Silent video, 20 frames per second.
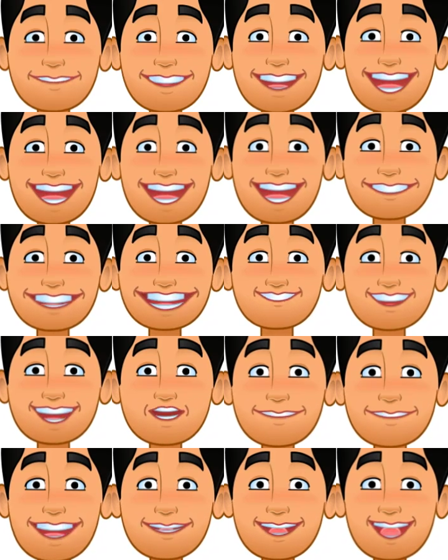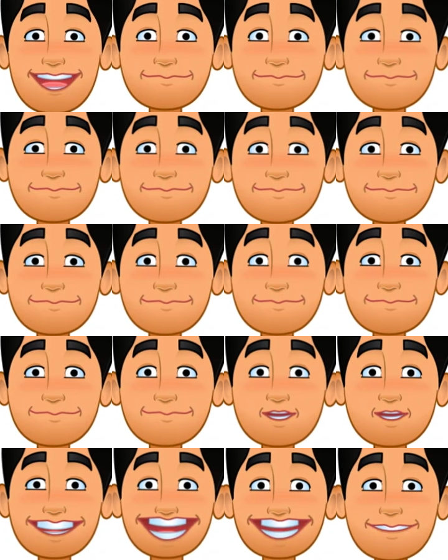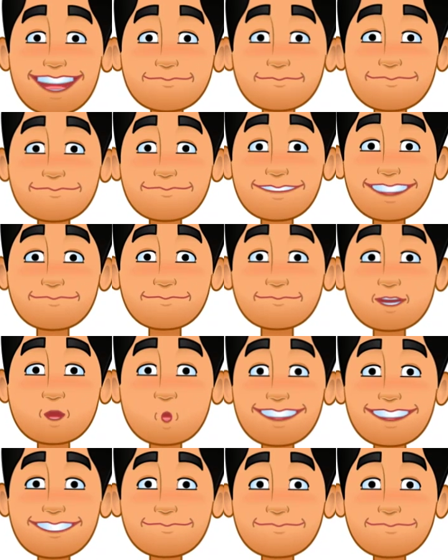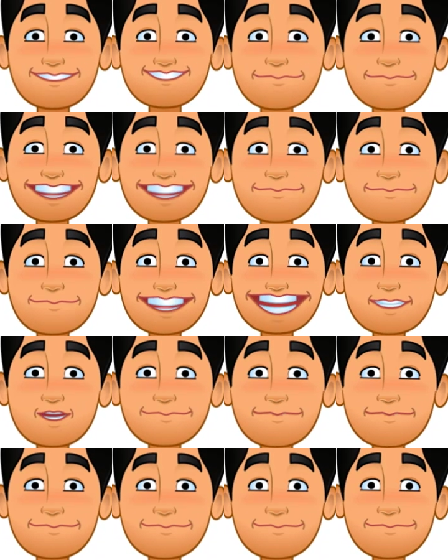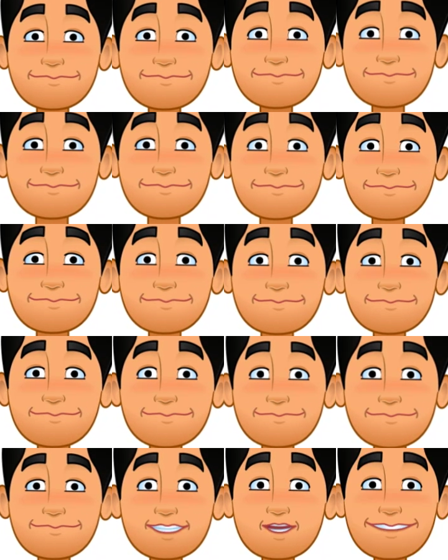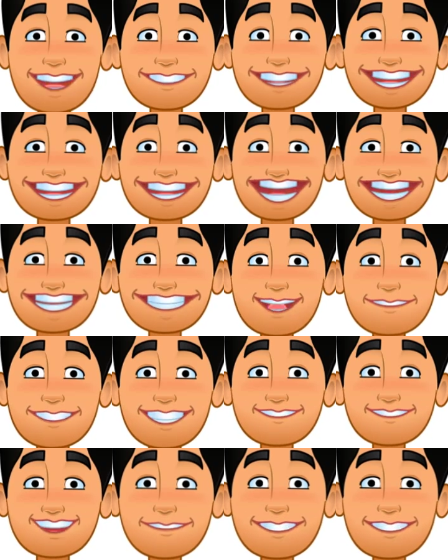higher load to stay within the limits of your system. Say a cylinder